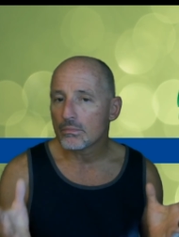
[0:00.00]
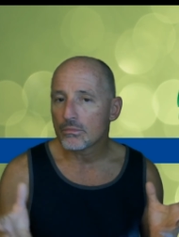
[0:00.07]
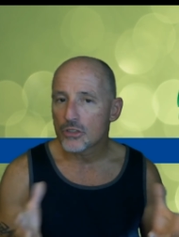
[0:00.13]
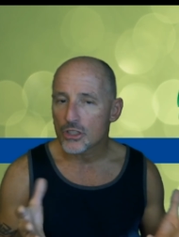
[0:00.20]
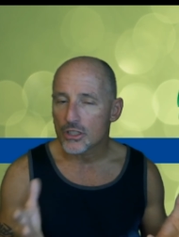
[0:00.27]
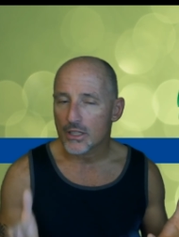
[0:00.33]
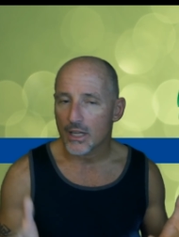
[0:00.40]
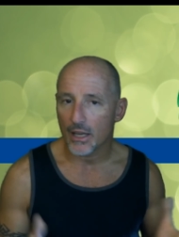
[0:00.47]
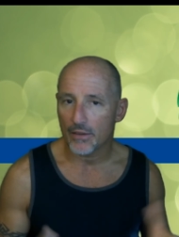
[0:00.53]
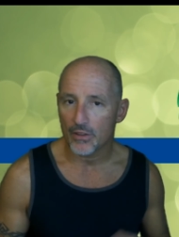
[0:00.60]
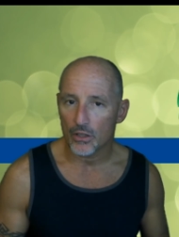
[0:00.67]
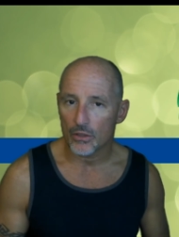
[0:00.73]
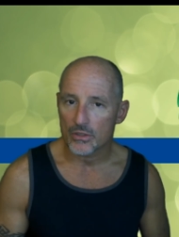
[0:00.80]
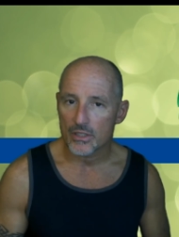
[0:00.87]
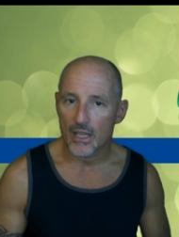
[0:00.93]
just kind of a
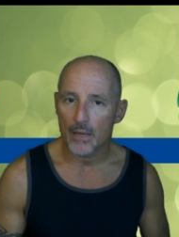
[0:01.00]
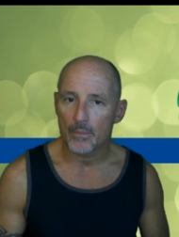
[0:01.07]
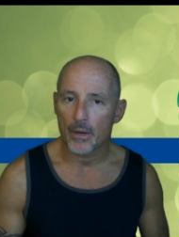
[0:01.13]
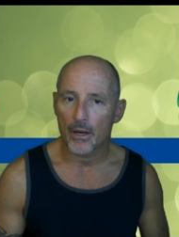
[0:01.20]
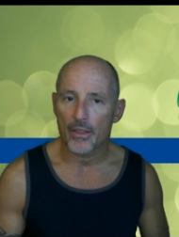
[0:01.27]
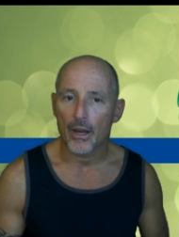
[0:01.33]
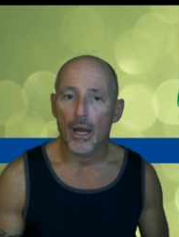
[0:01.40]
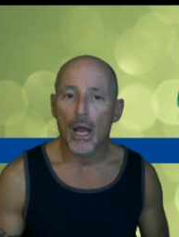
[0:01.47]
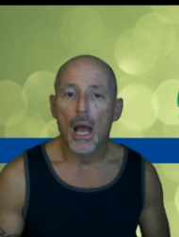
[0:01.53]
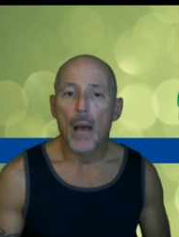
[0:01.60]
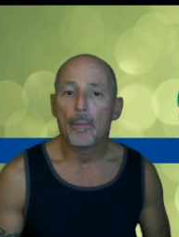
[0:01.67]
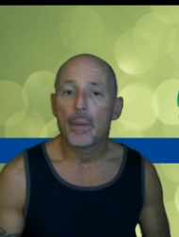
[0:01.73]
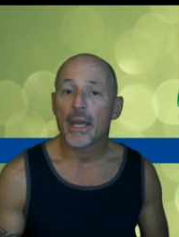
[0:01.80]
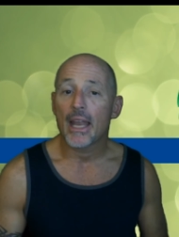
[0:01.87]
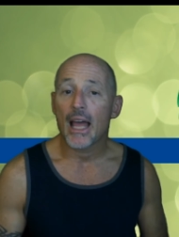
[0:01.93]
little sidebar there.
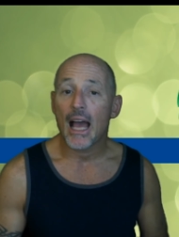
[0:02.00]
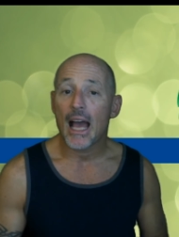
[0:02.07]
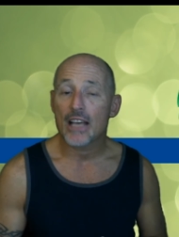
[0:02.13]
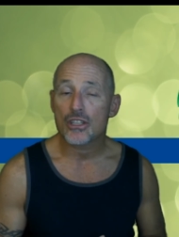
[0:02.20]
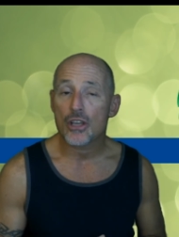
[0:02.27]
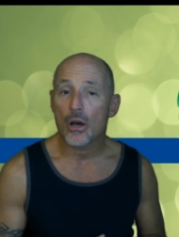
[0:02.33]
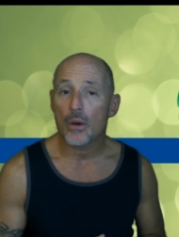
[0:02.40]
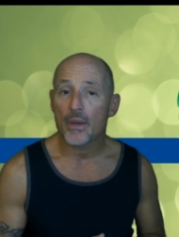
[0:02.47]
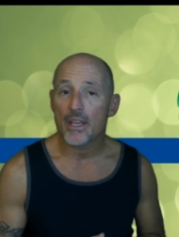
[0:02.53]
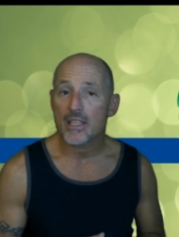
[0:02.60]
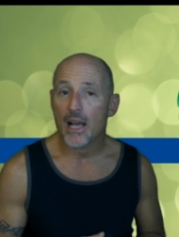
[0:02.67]
But as always,